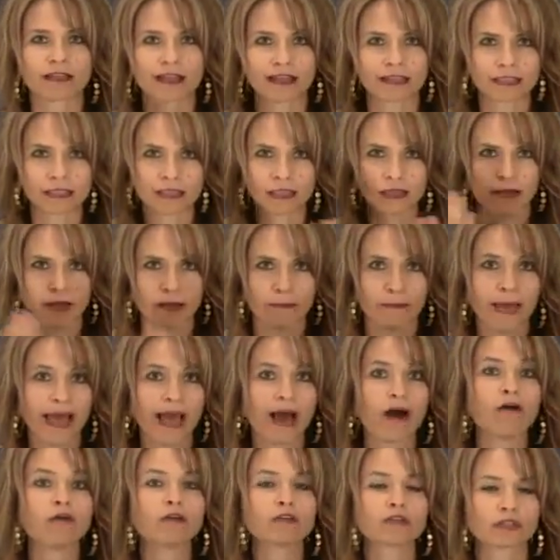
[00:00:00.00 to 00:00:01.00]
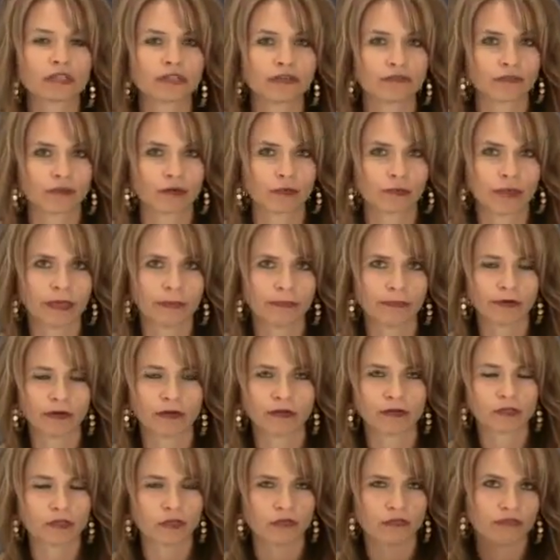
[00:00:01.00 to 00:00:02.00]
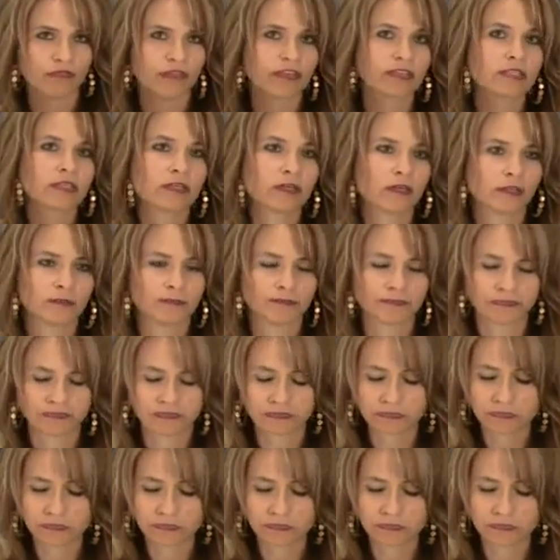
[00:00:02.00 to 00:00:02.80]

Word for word: That's a, a boundary for people. So physical.